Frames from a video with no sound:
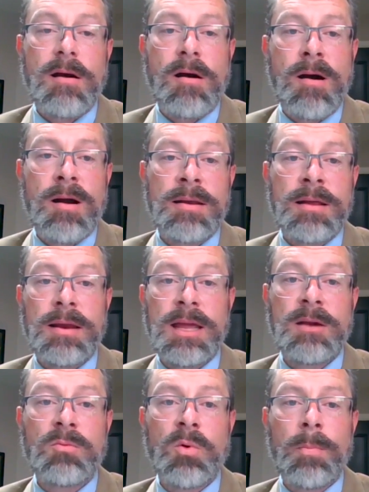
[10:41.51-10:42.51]
on an
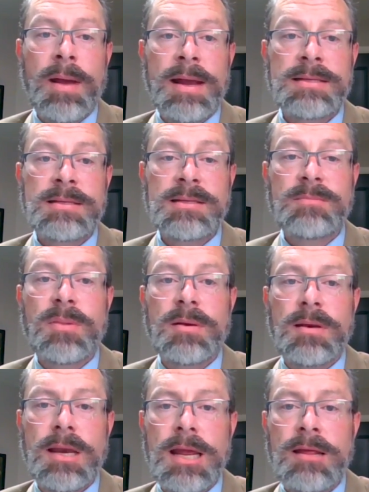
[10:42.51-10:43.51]
equal basis,
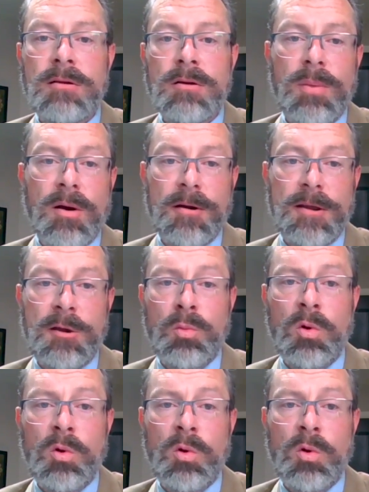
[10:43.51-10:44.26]
but neither party